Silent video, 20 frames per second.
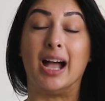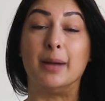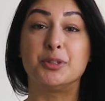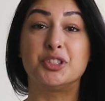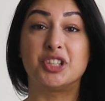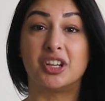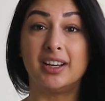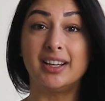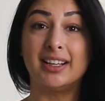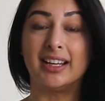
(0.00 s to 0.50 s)
I'm
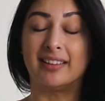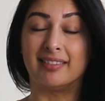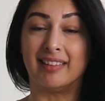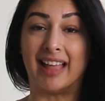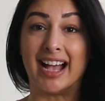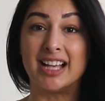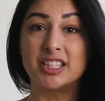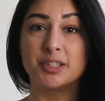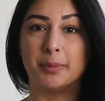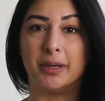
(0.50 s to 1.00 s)
sharing that
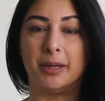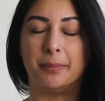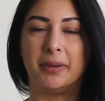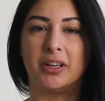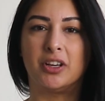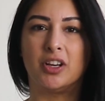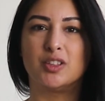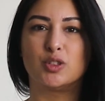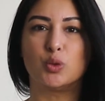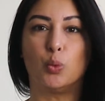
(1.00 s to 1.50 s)
last bit
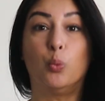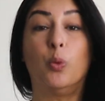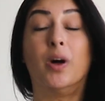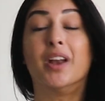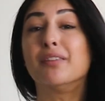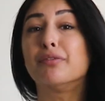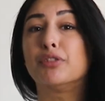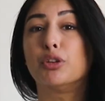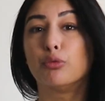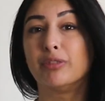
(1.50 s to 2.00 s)
because
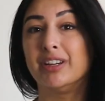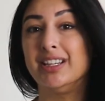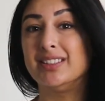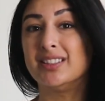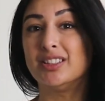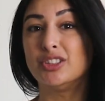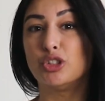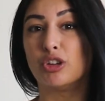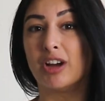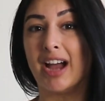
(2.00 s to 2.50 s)
one of the
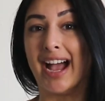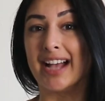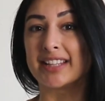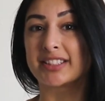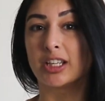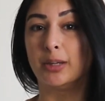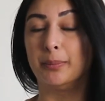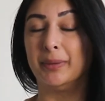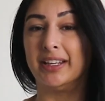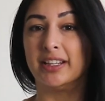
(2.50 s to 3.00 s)
reasons you're
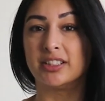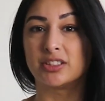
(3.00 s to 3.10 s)
asking me